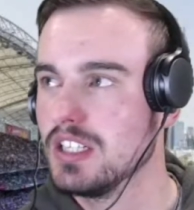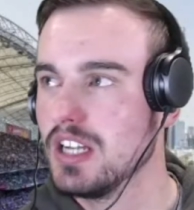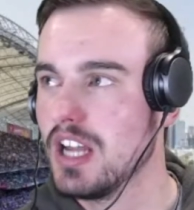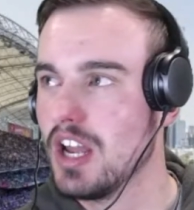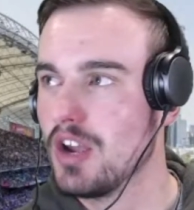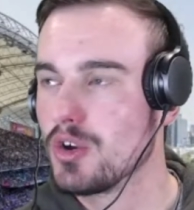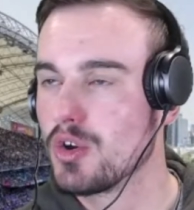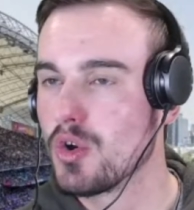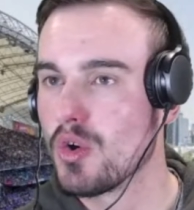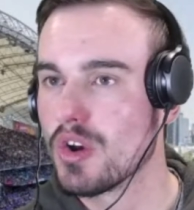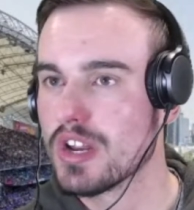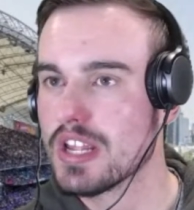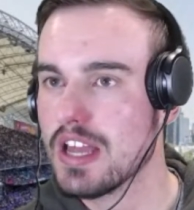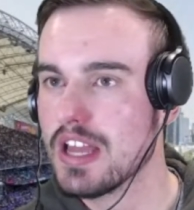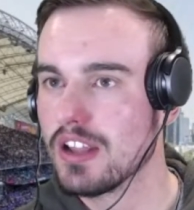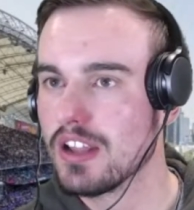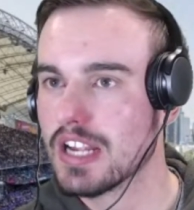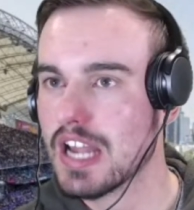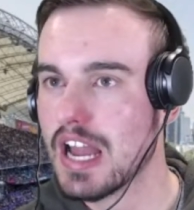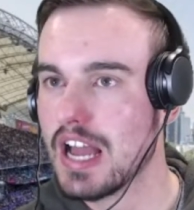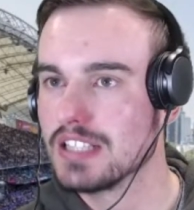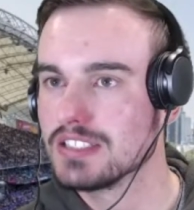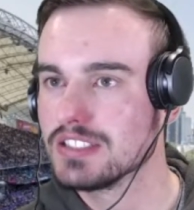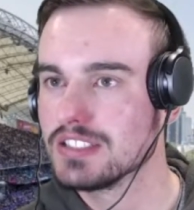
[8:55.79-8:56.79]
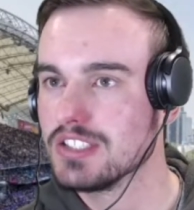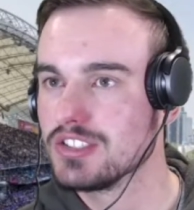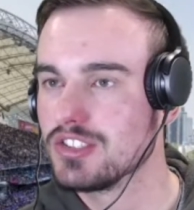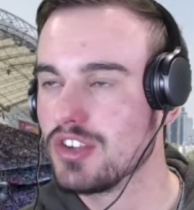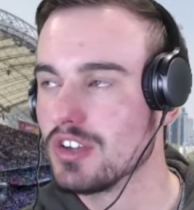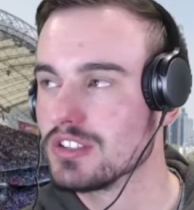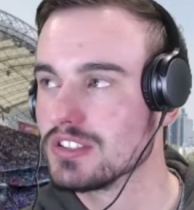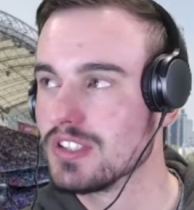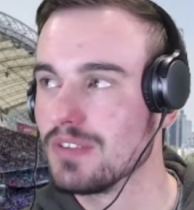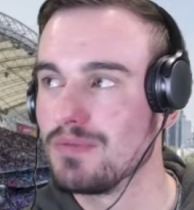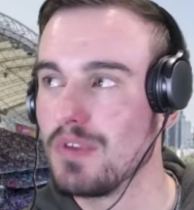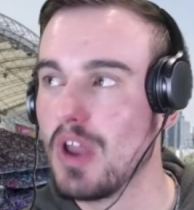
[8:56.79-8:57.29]
Who caught a yellow card, says
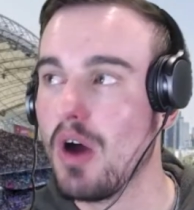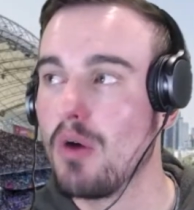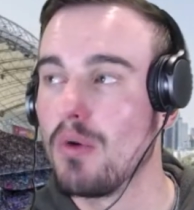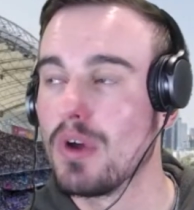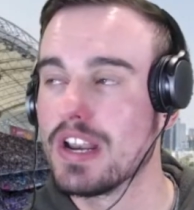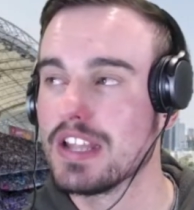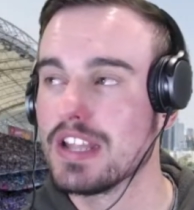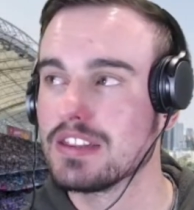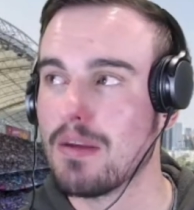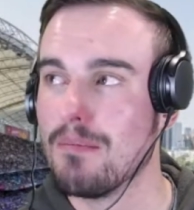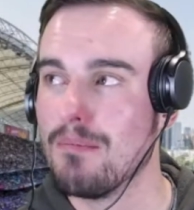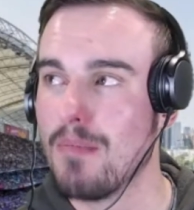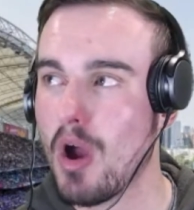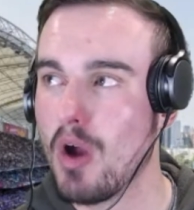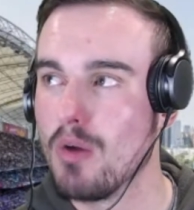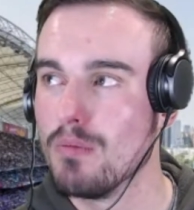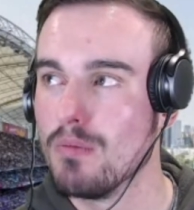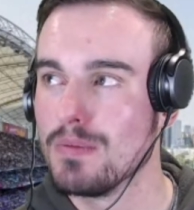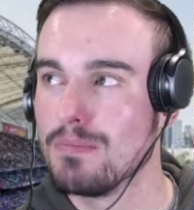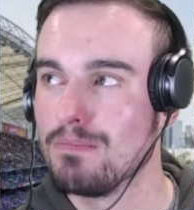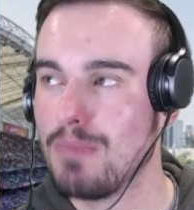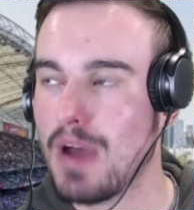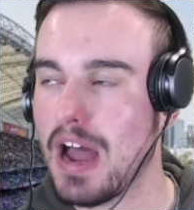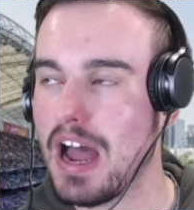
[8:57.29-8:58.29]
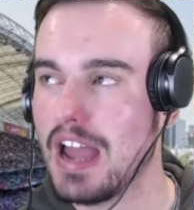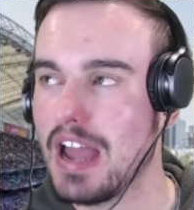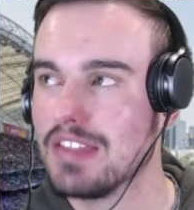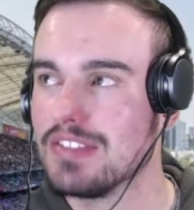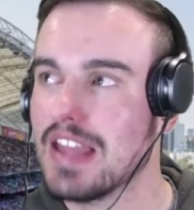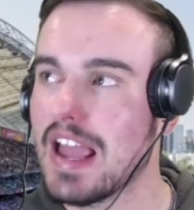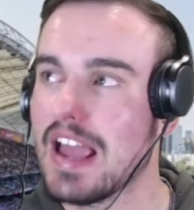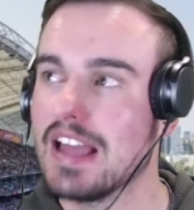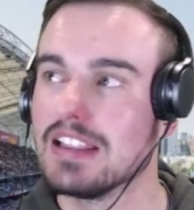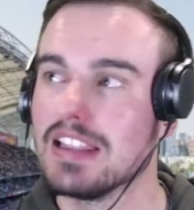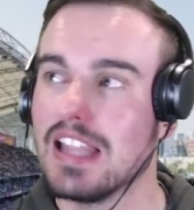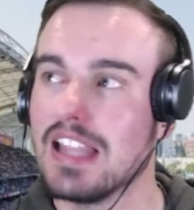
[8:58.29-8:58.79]
Joseph. No one at the moment, but in
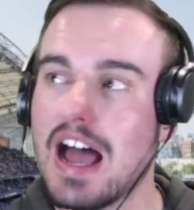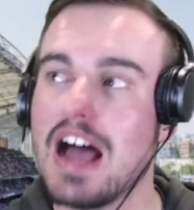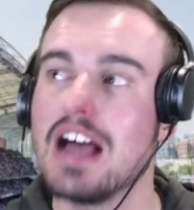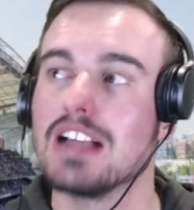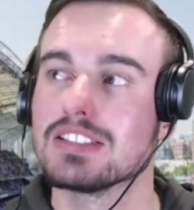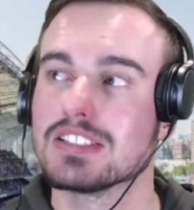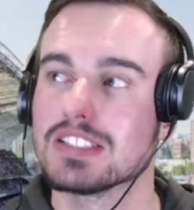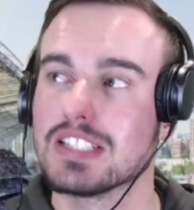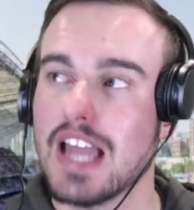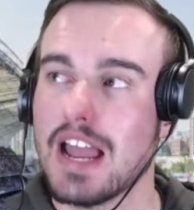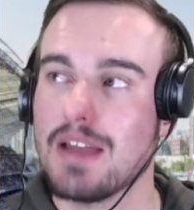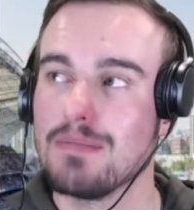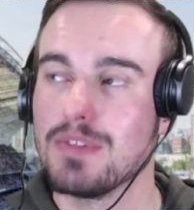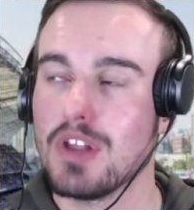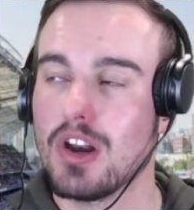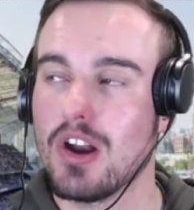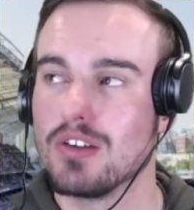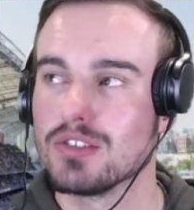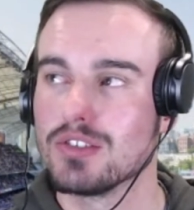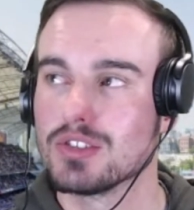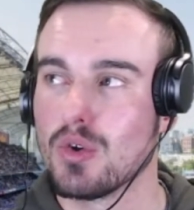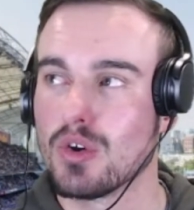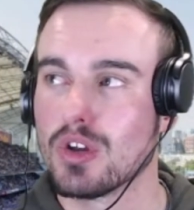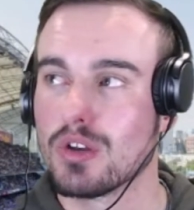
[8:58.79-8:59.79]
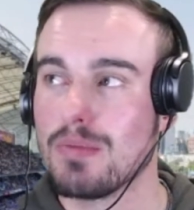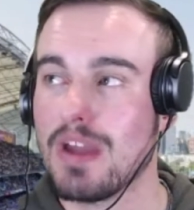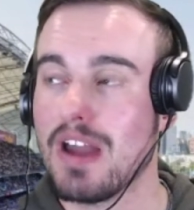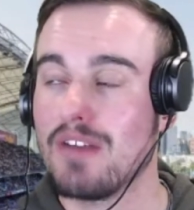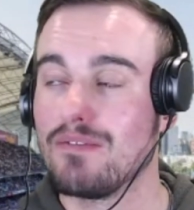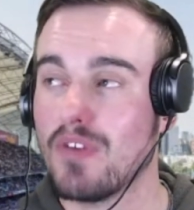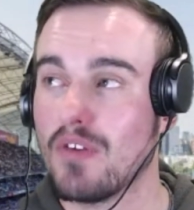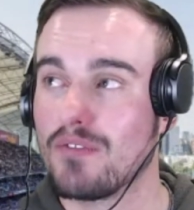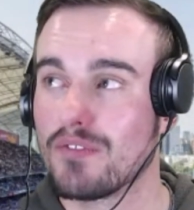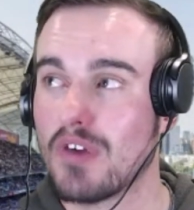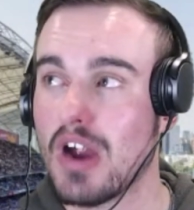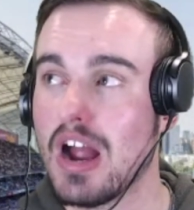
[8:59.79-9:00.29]
that last game that I was talking about
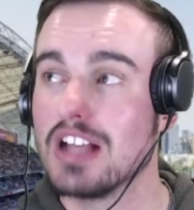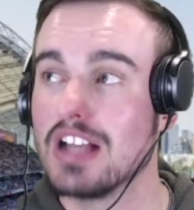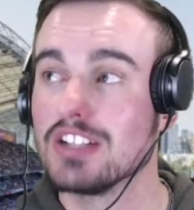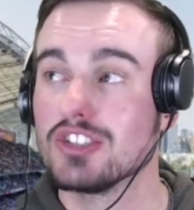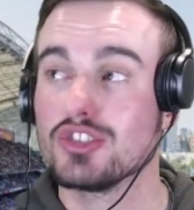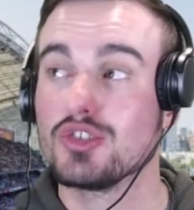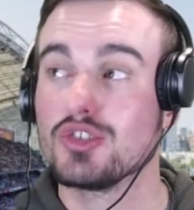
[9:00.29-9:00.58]
for France,